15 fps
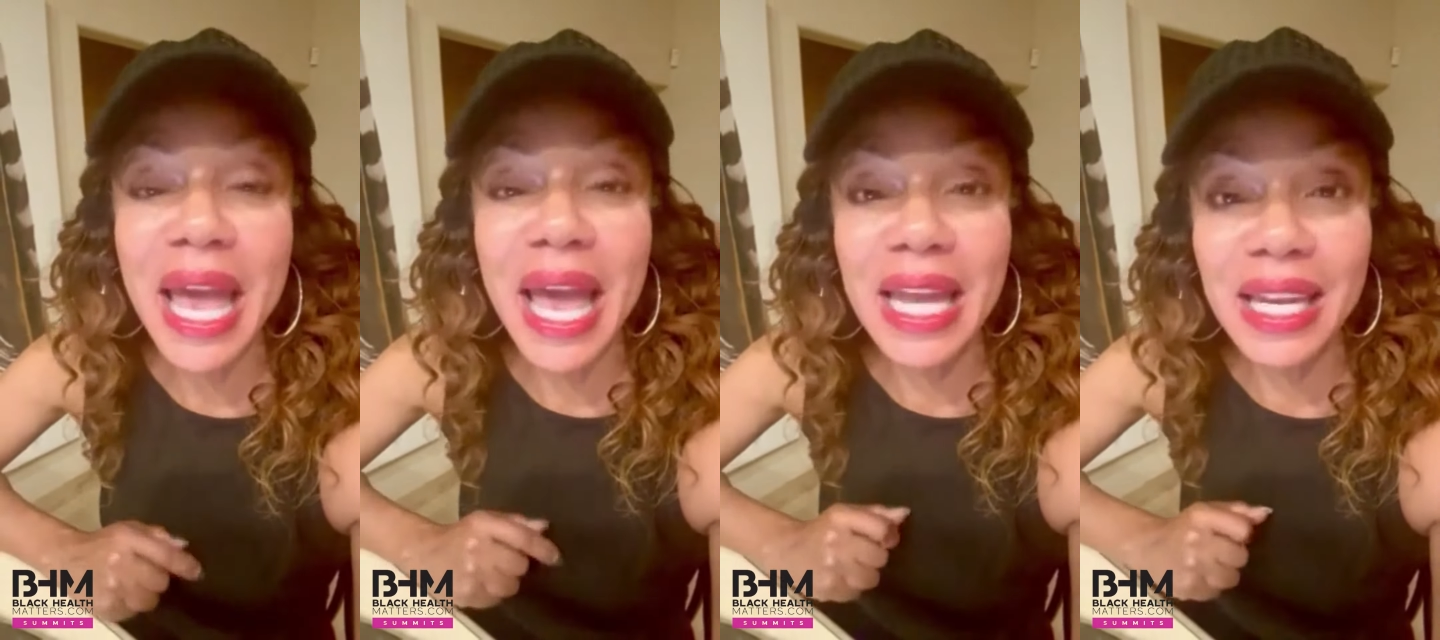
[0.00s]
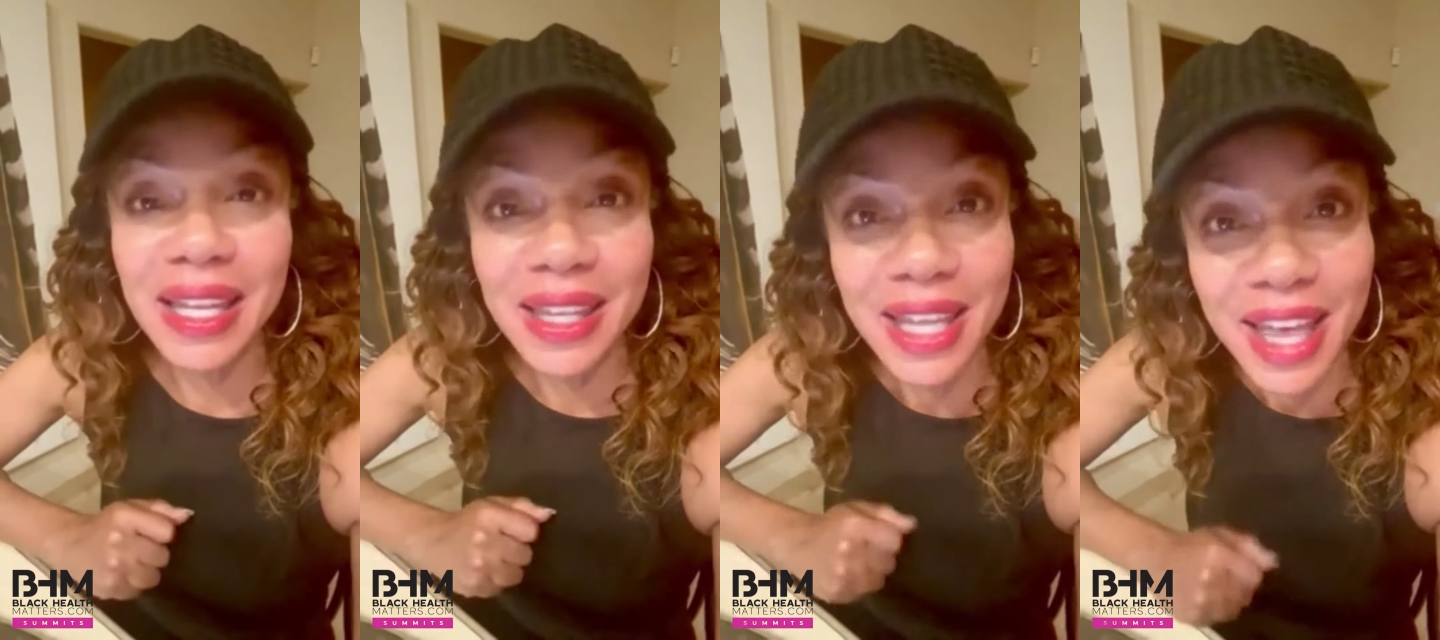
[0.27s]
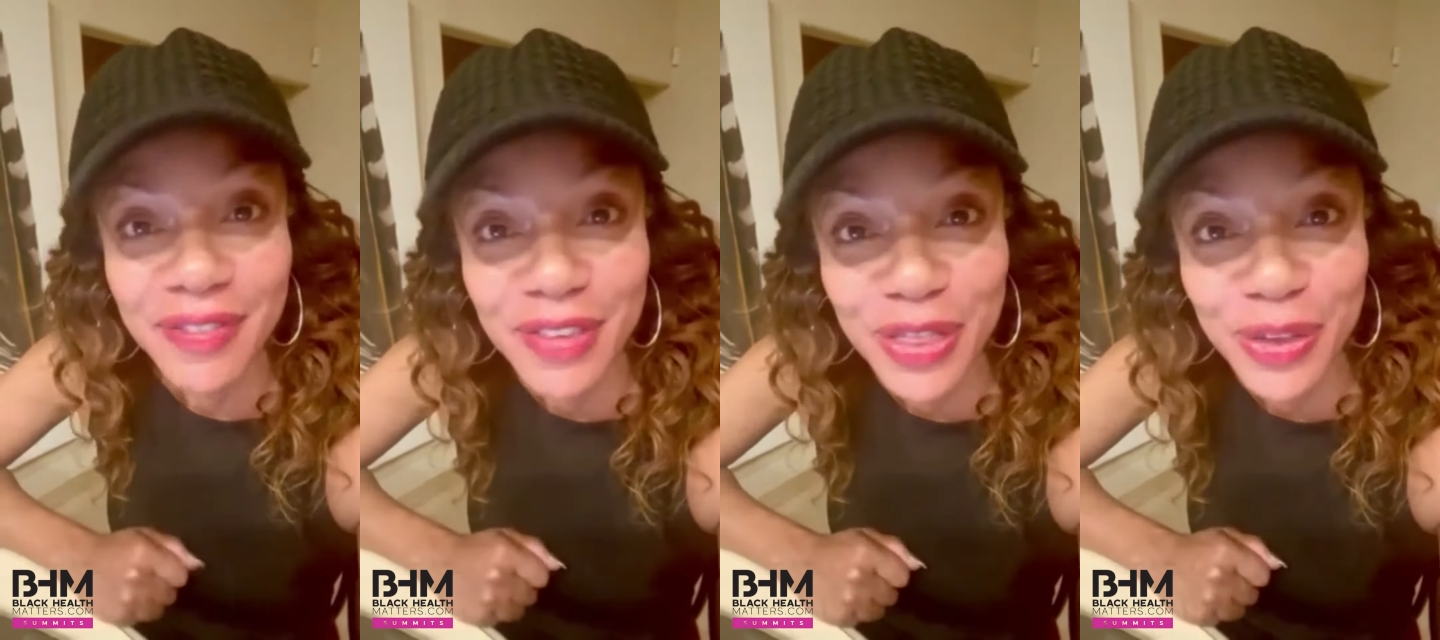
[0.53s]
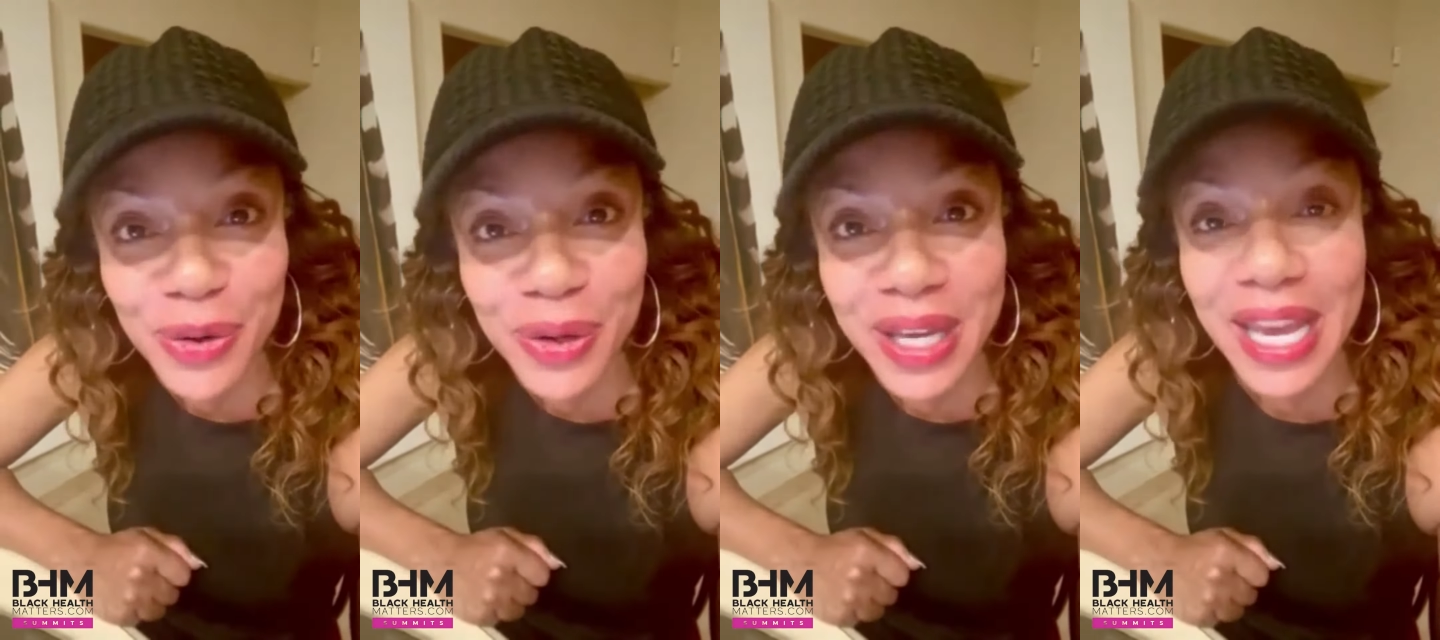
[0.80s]
and
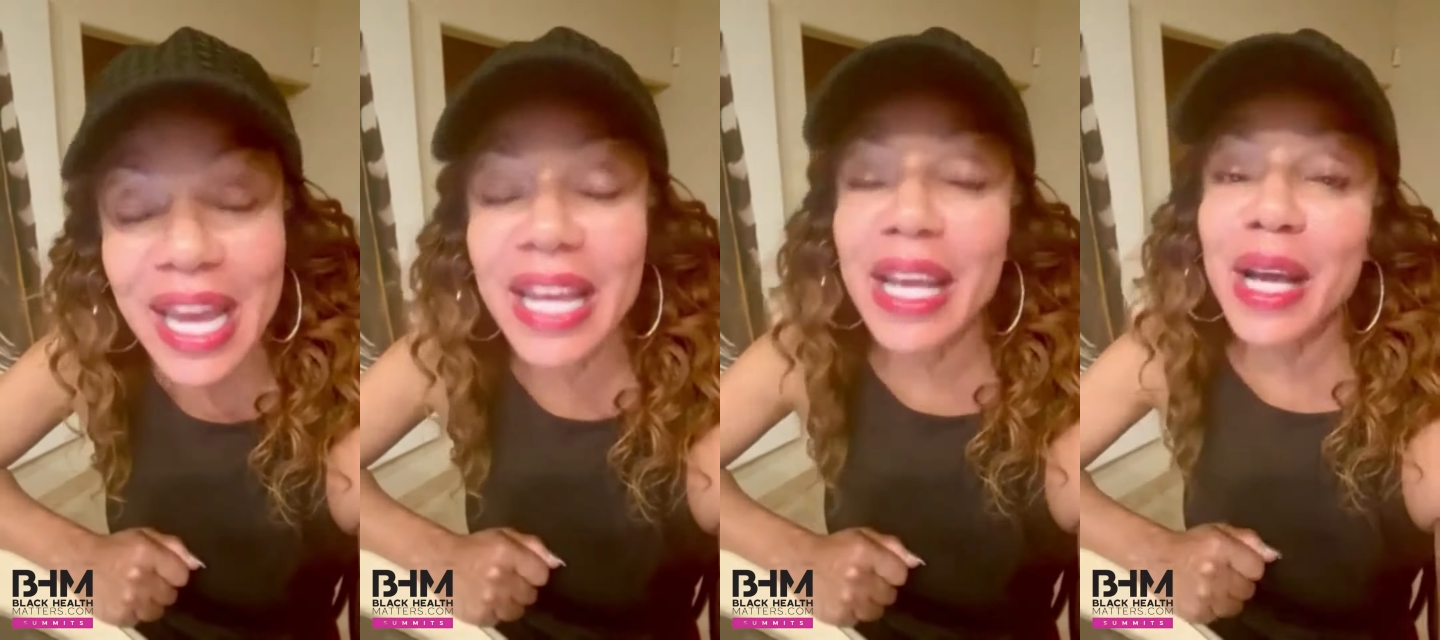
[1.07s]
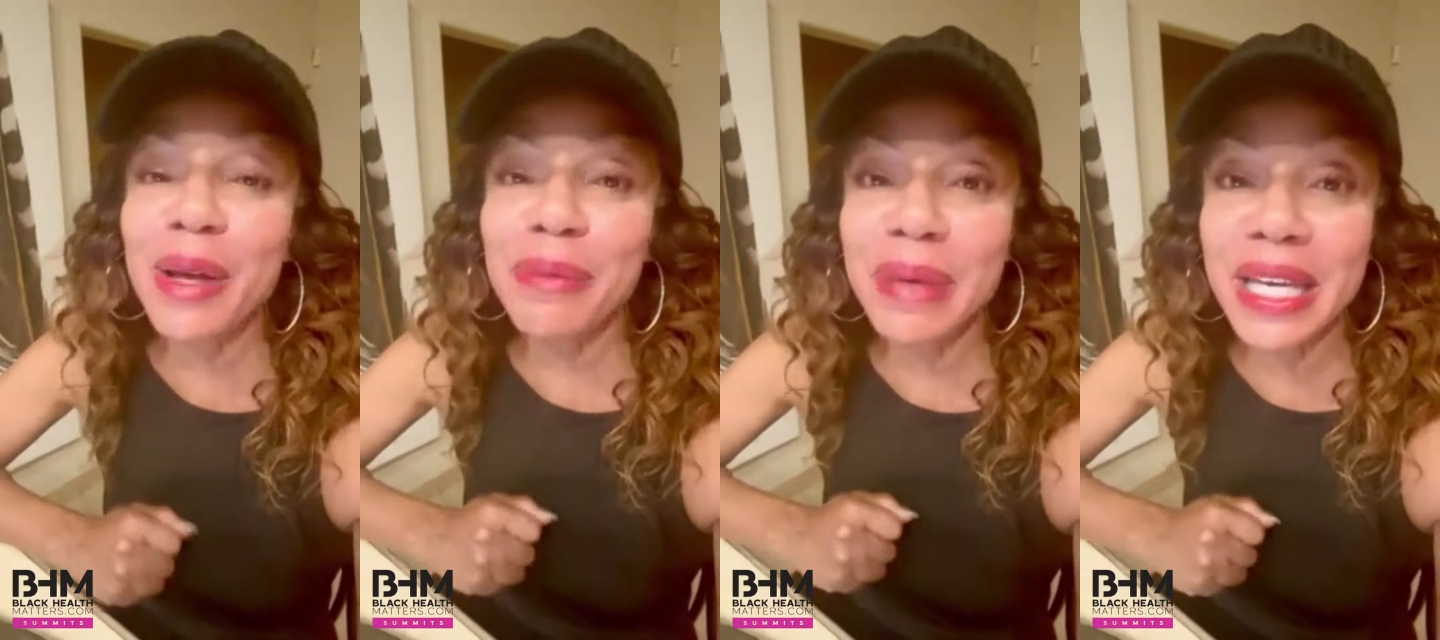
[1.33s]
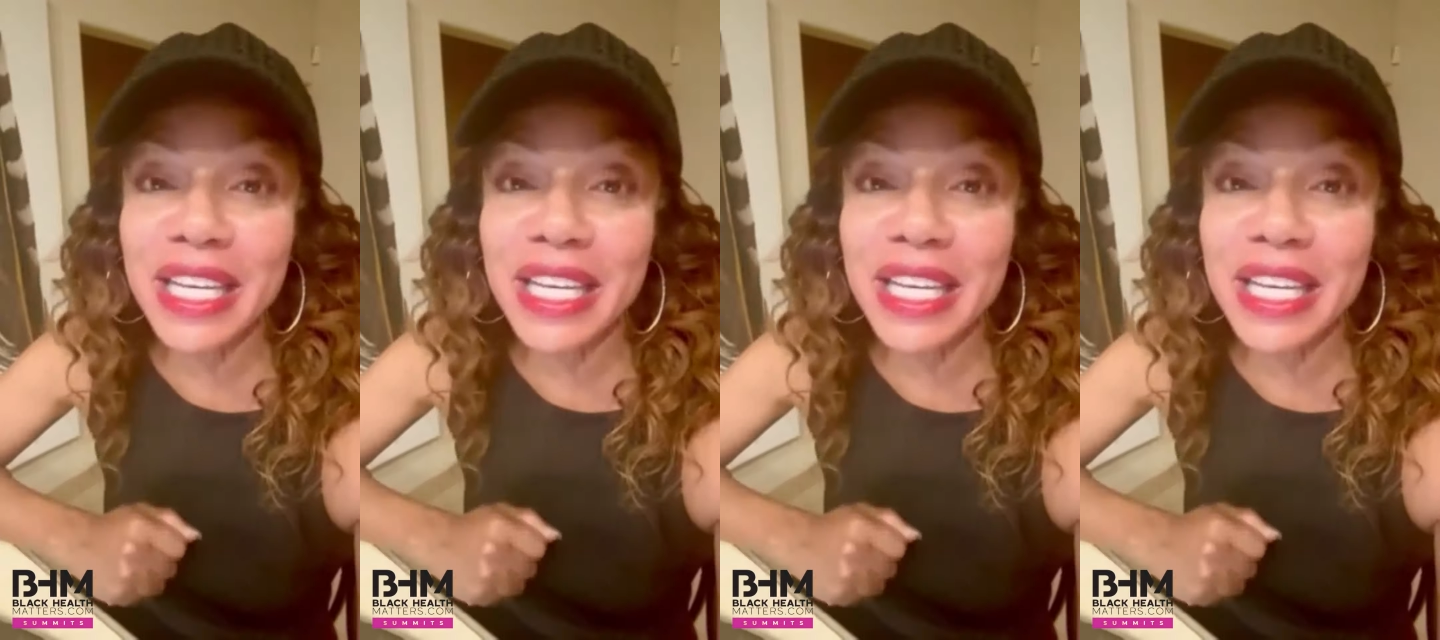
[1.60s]
11.30 a.m.